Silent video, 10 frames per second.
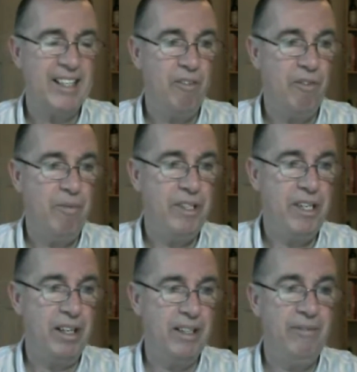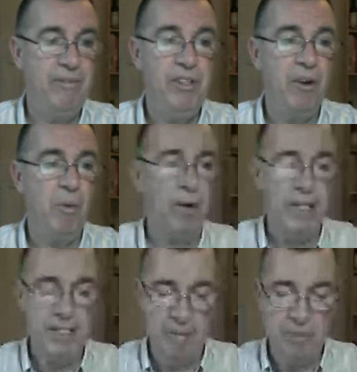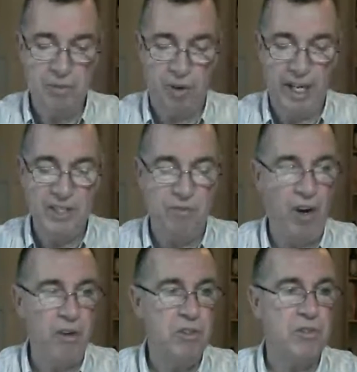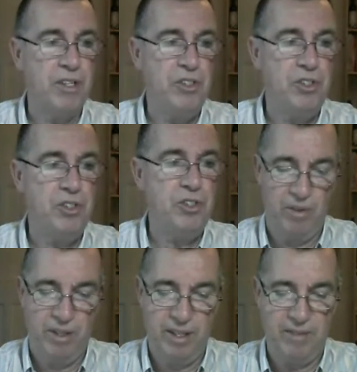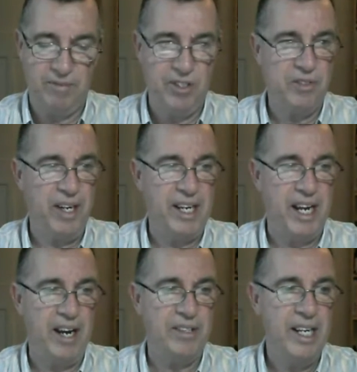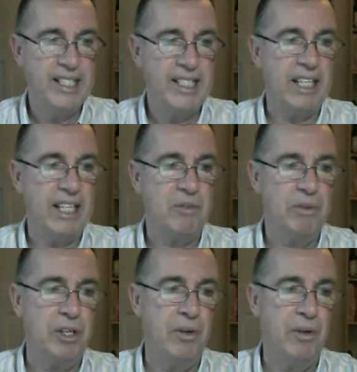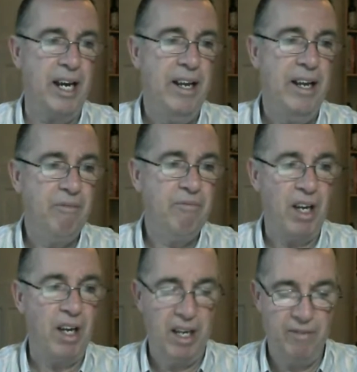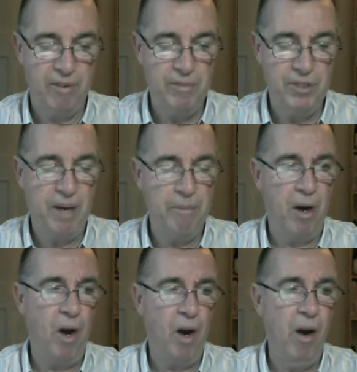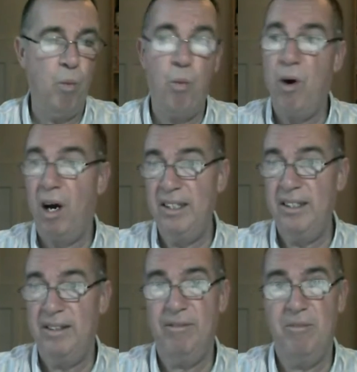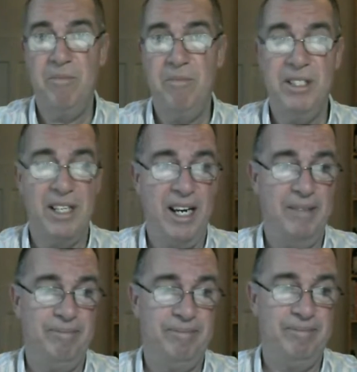from Dunk. If you don't know what these numbers for, it's votes for the joke that I've just read out. A 6 from Tulia, a 5 from Jembo, a 1 from Mazam,